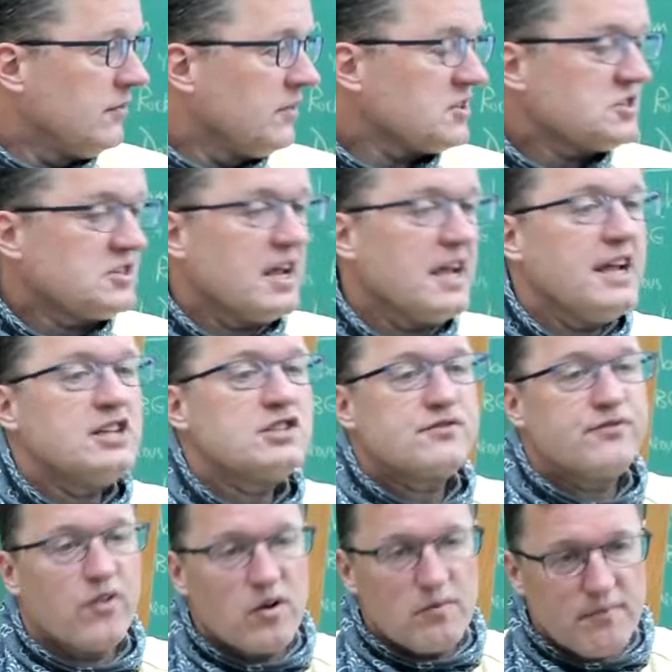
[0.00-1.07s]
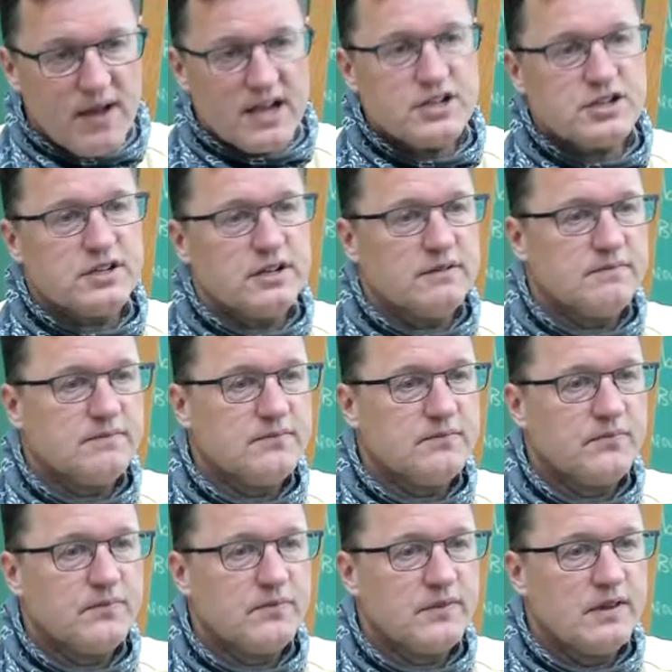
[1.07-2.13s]
the Steens Formation.
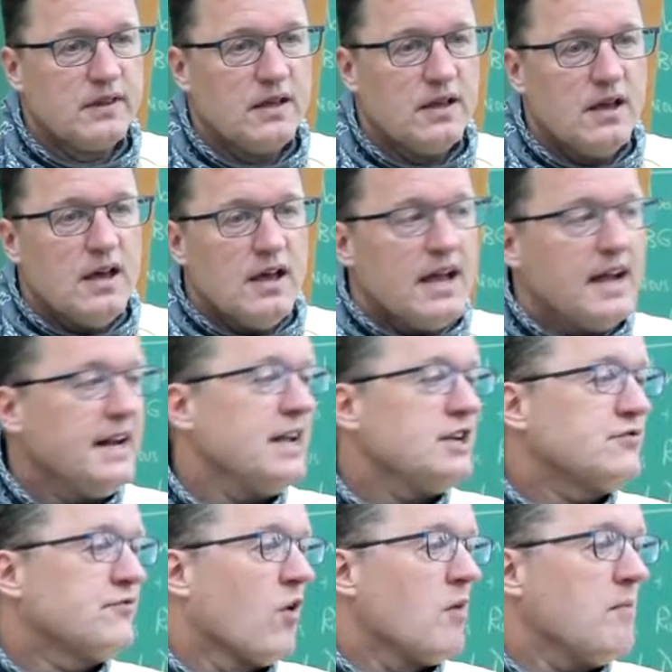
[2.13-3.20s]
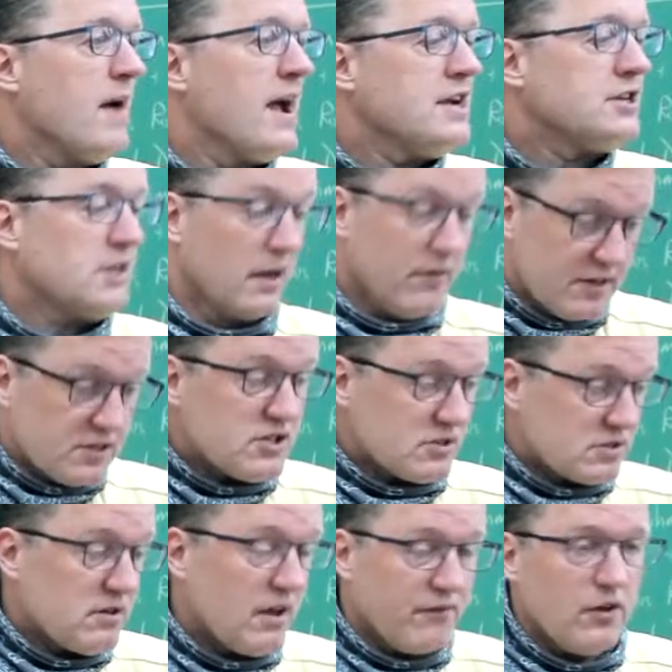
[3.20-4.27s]
In each formation, and this
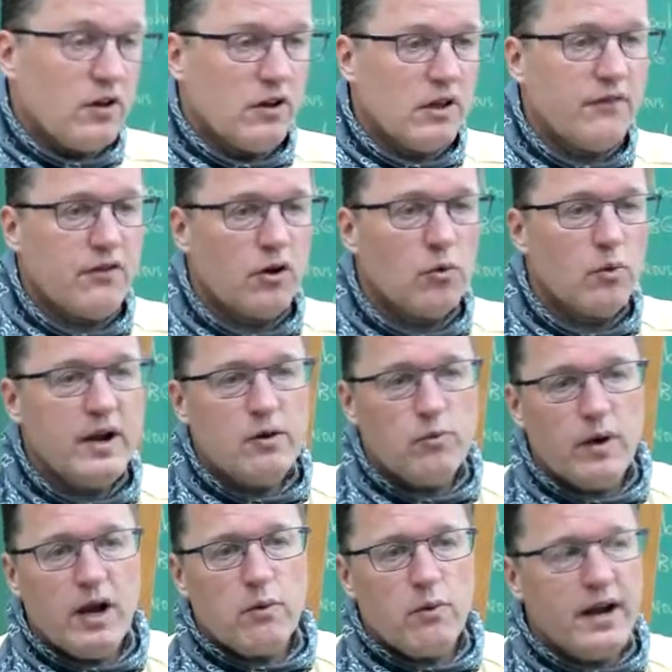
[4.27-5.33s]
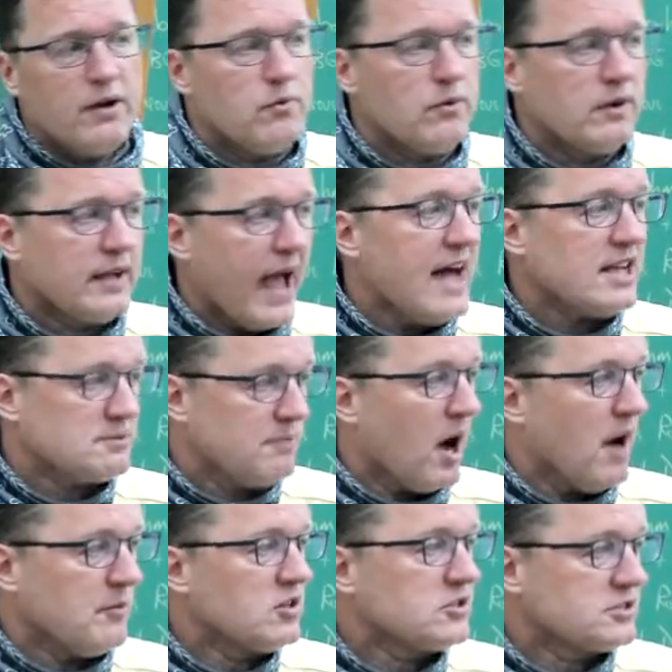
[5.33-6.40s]
is if you'll if you re- reread
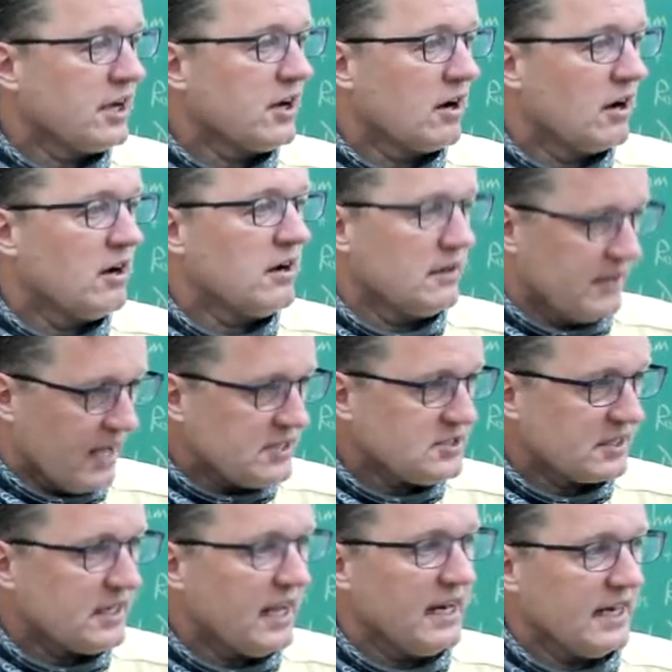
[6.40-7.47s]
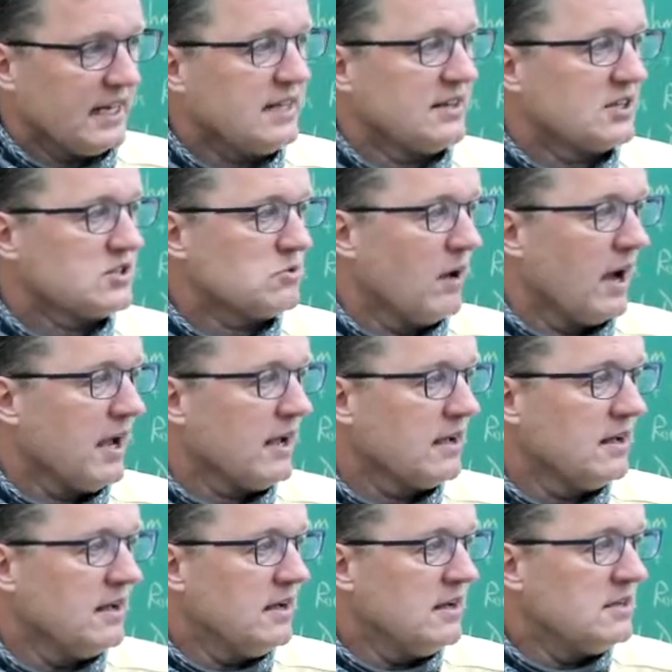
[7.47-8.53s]
Kasbohm, you'll see her designating it this way.
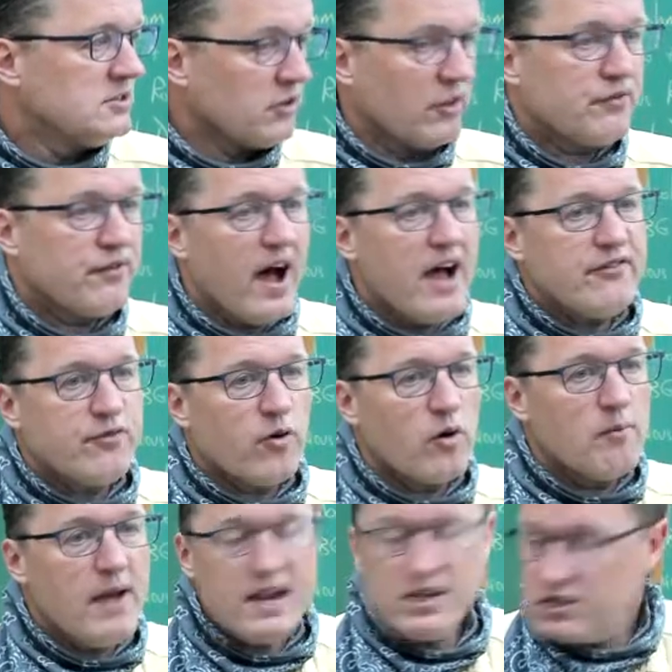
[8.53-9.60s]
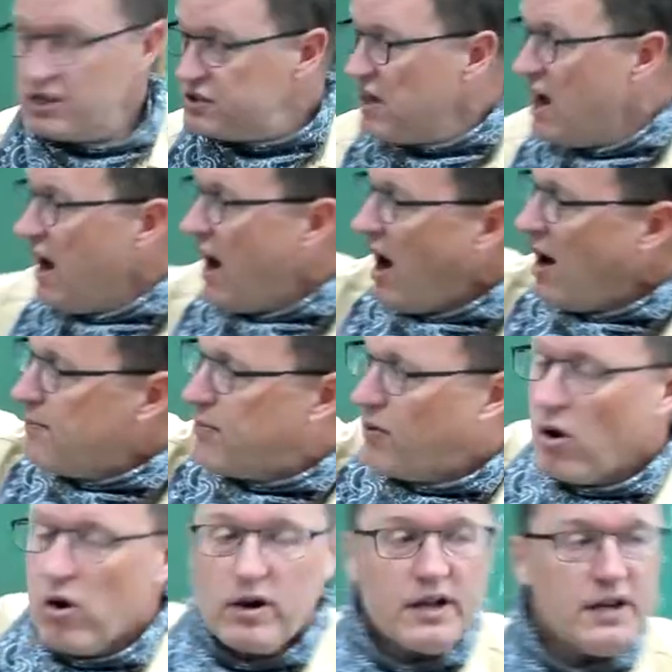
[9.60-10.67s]
So the five formations are
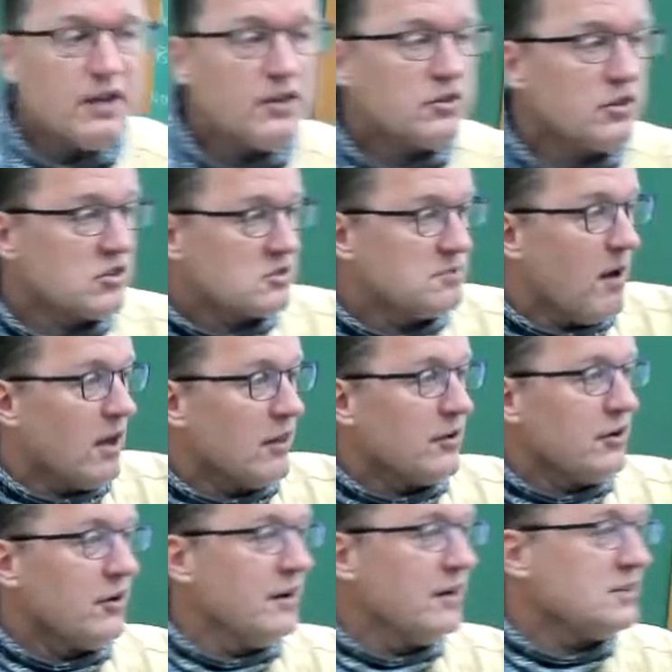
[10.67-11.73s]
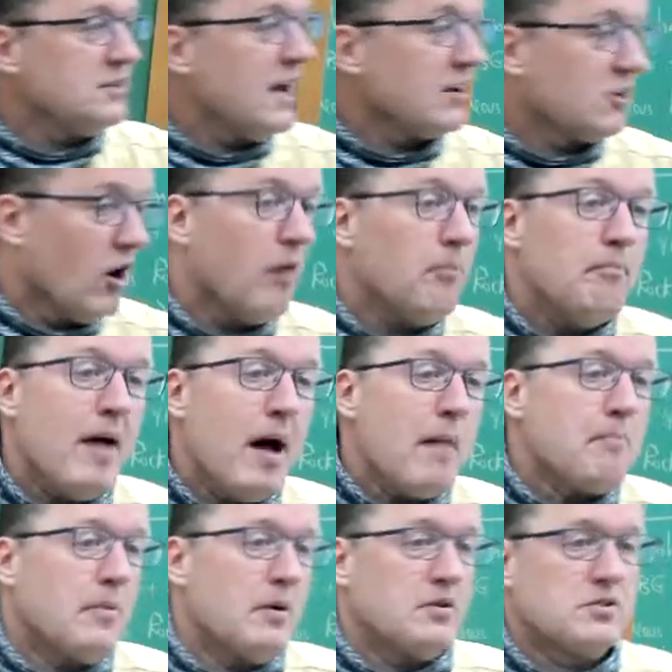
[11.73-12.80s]
broken into smaller units yet called
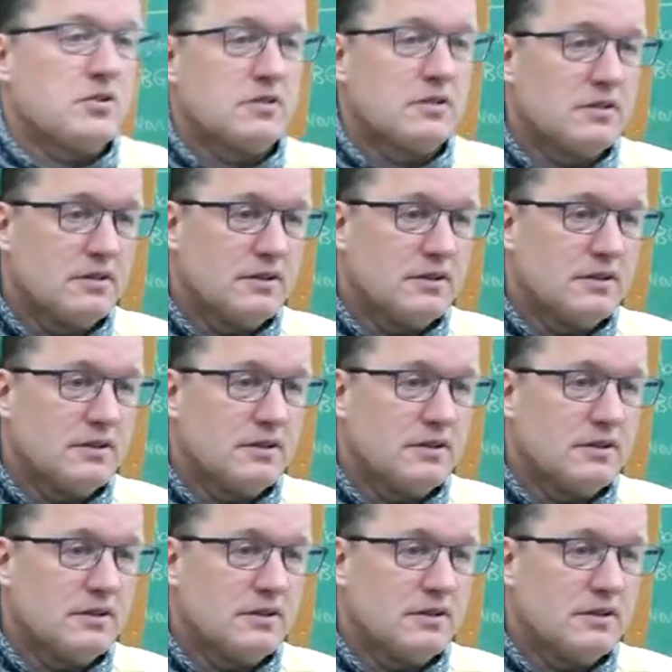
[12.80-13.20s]
members.